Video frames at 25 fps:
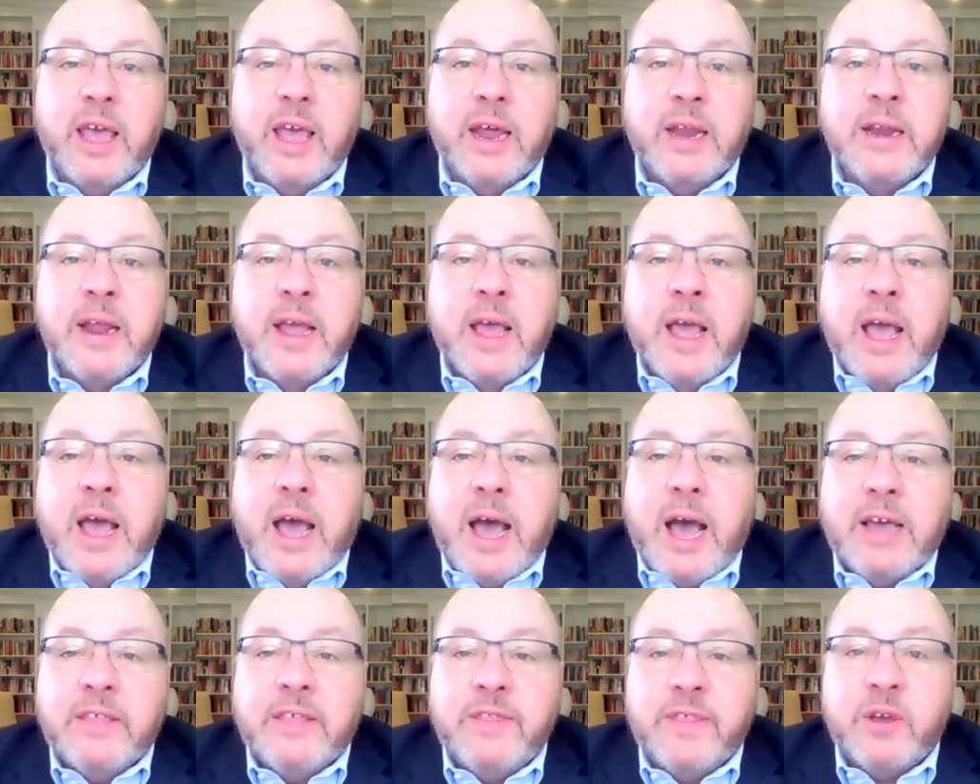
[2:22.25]
And
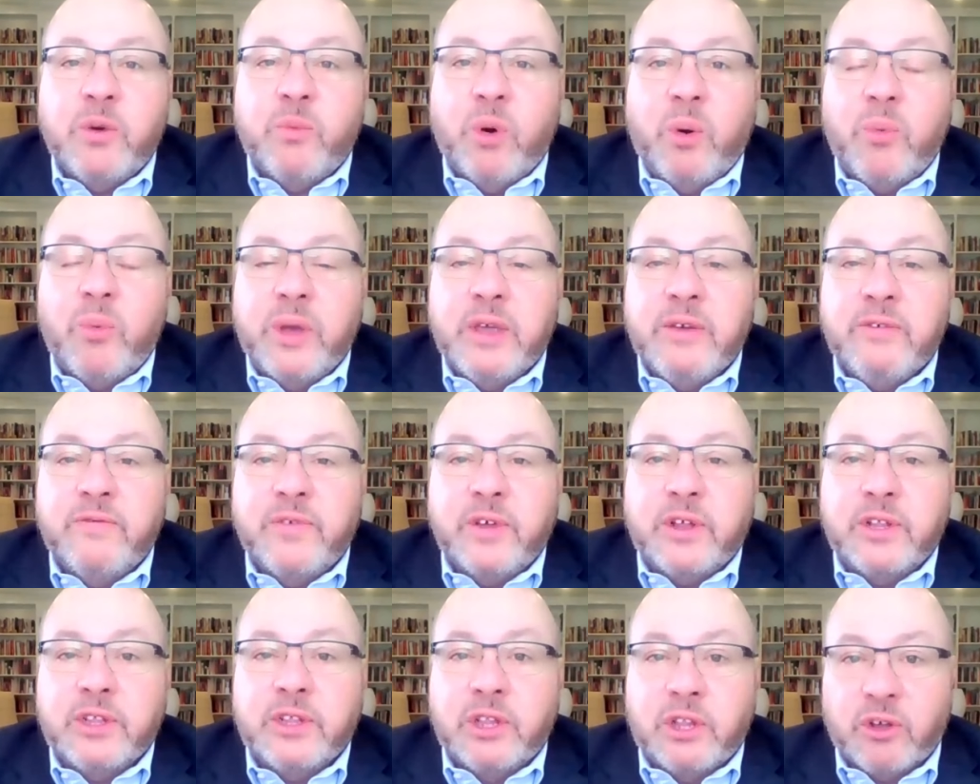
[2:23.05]
I think what
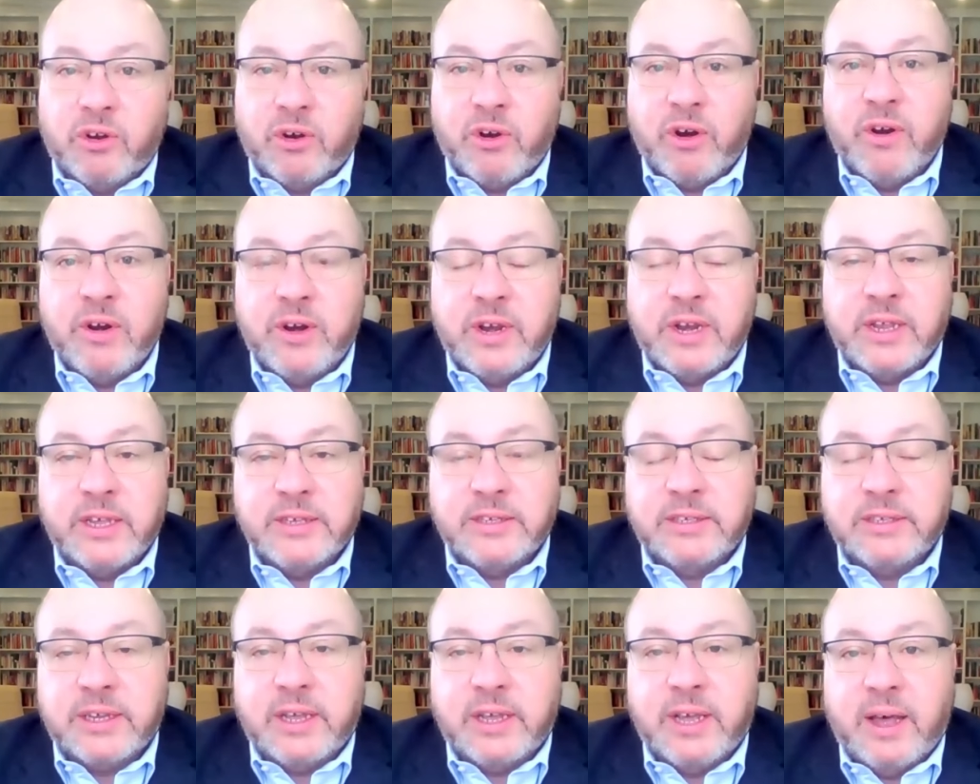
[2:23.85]
we've learned
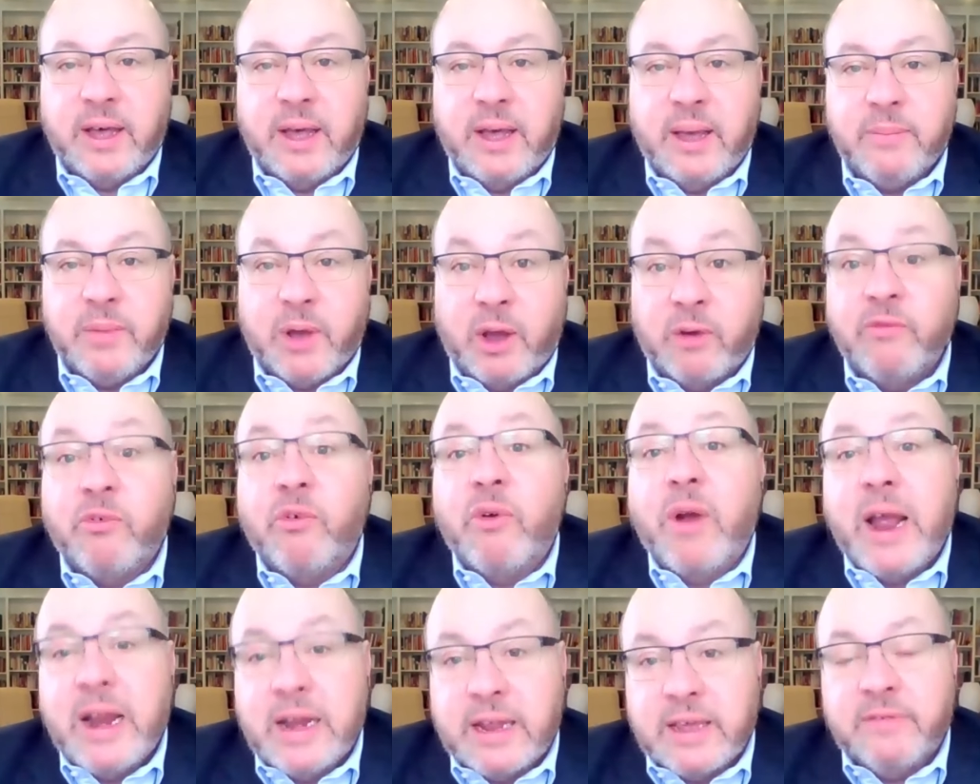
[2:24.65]
is um, a
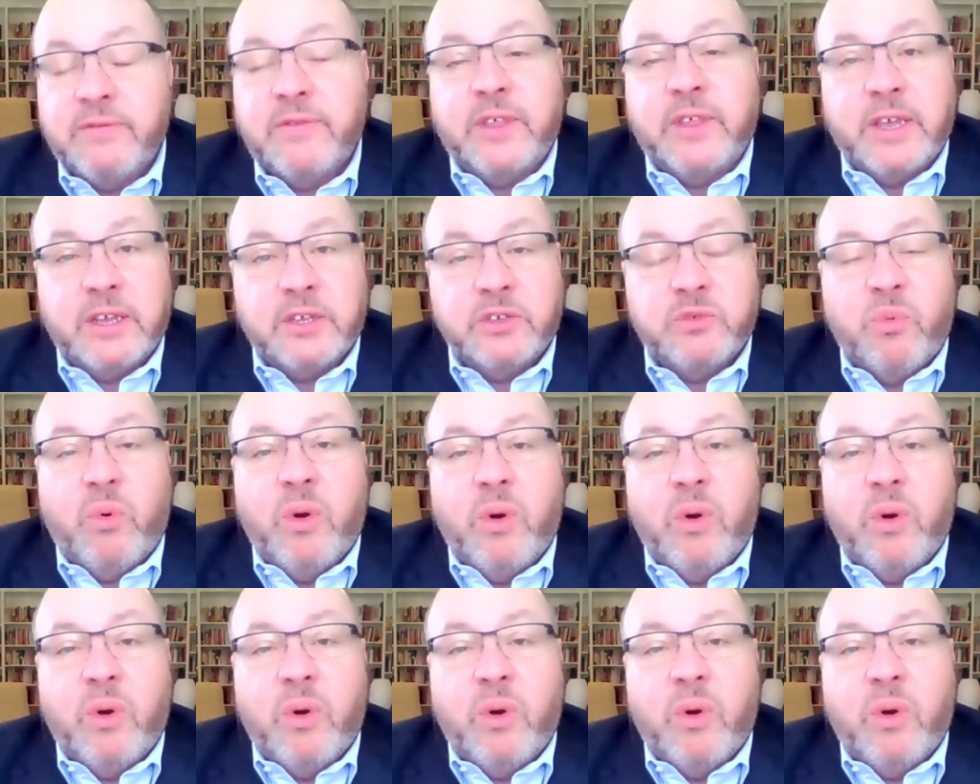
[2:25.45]
variety of things.